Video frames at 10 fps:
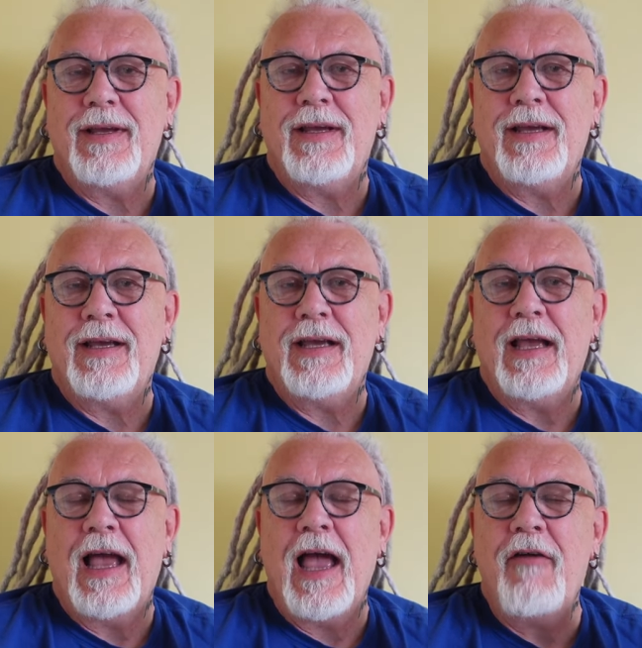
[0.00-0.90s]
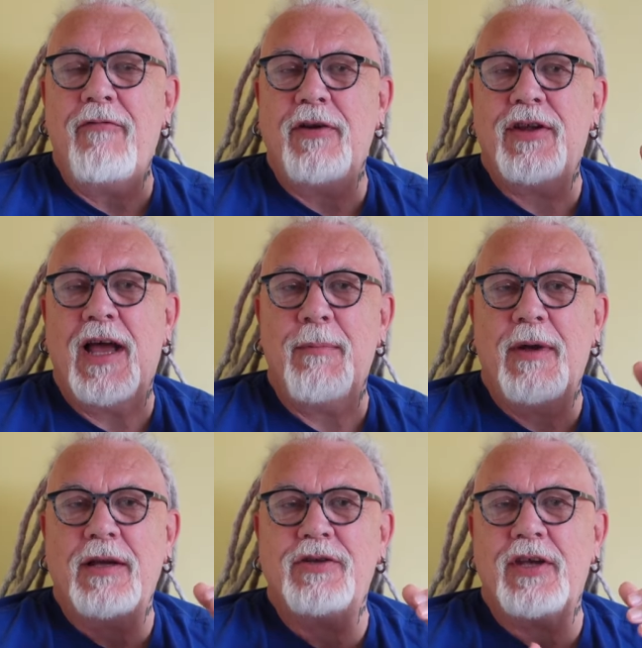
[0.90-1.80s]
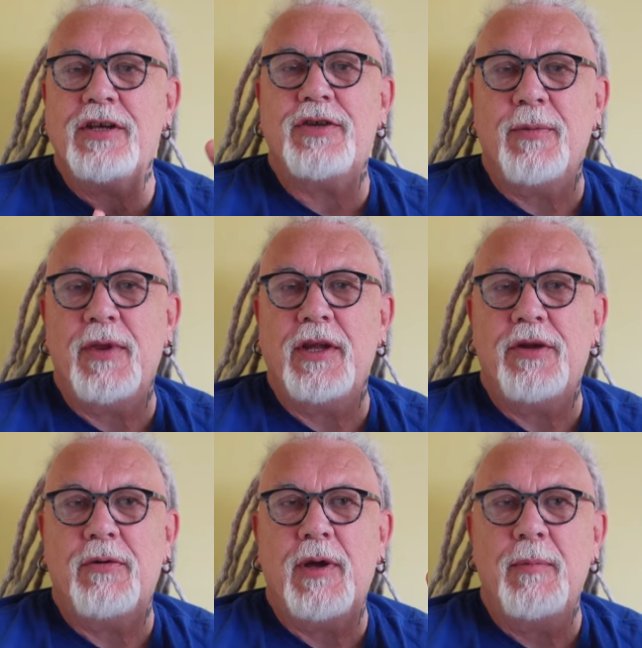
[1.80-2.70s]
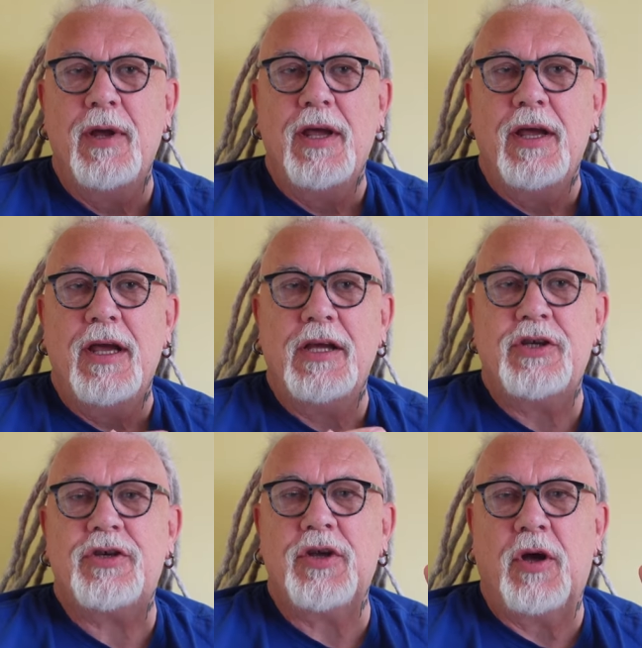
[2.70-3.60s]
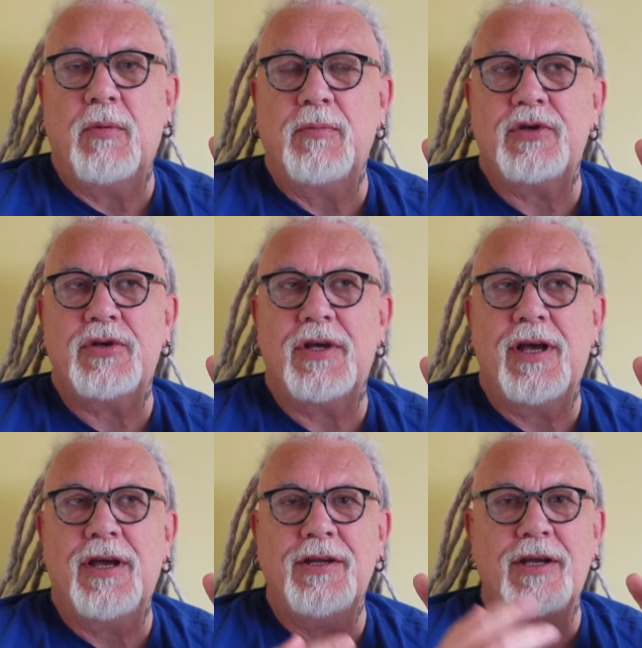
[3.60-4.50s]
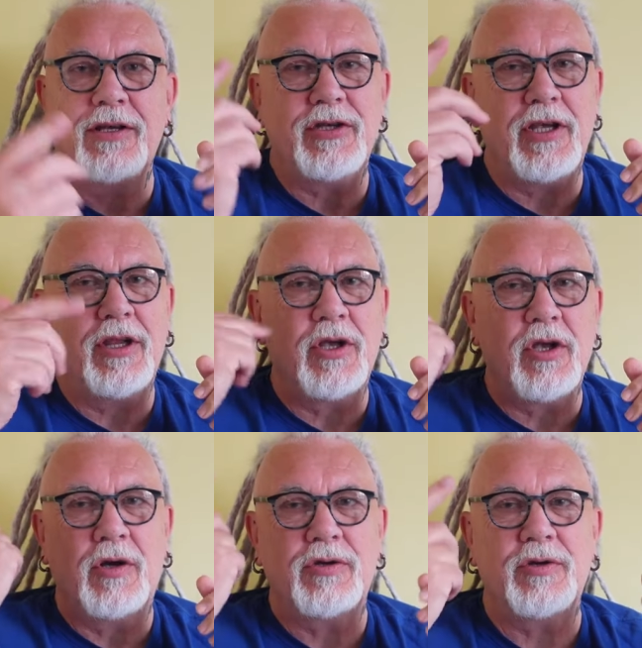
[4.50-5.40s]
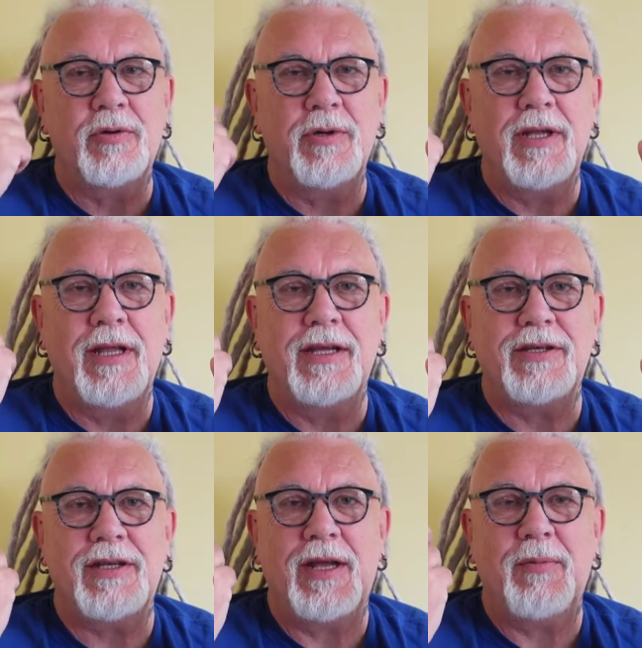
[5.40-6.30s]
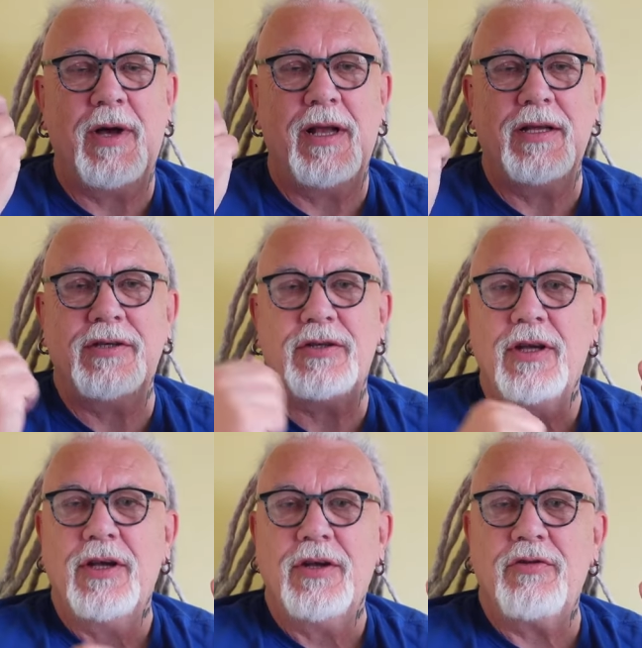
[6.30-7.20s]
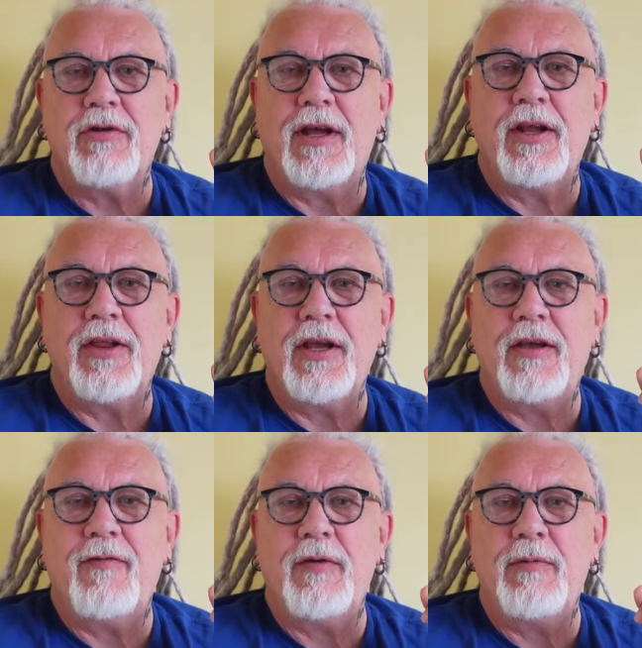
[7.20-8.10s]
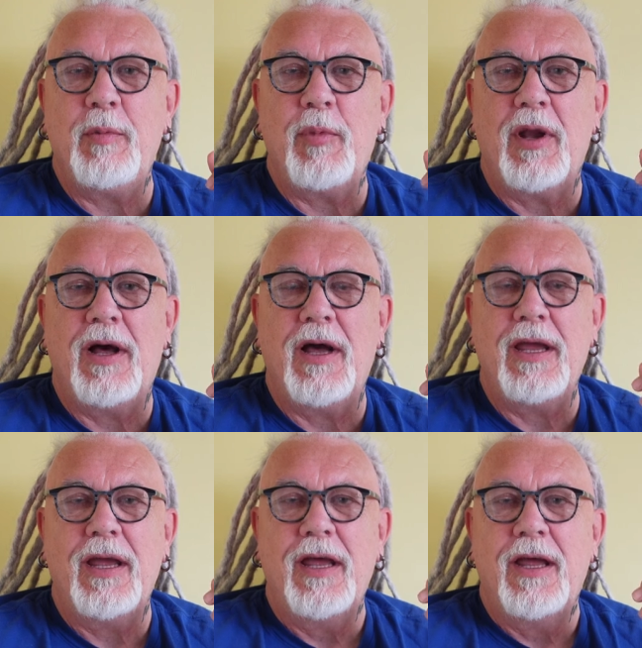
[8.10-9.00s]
it, every time I say something to him, he stops and you can see the cogs going in his head while he's trying to think of a reply